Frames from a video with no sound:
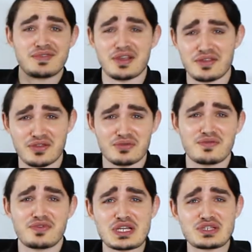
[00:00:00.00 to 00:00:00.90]
There's the
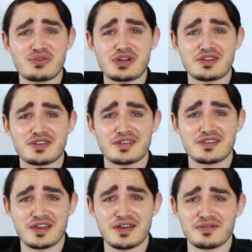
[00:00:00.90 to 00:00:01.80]
refrigerator
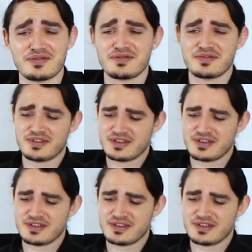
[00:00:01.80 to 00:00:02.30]
itself,